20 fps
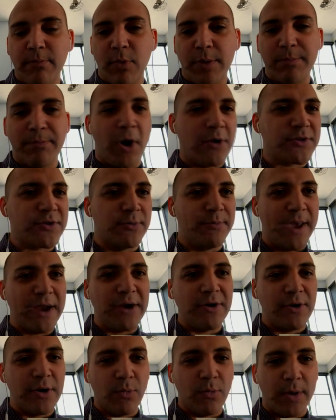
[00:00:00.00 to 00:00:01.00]
what parts are
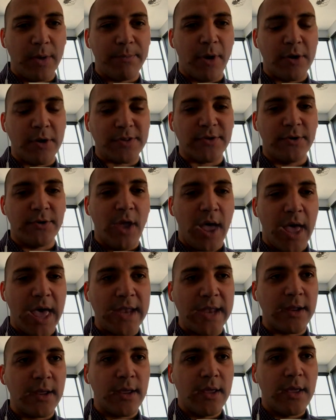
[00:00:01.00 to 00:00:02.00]
better and what parts are
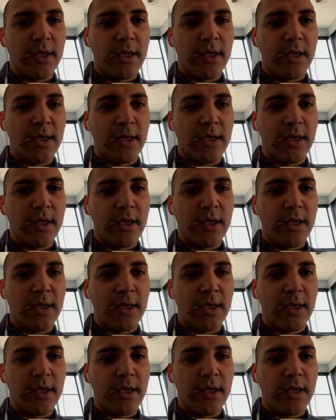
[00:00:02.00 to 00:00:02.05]
not.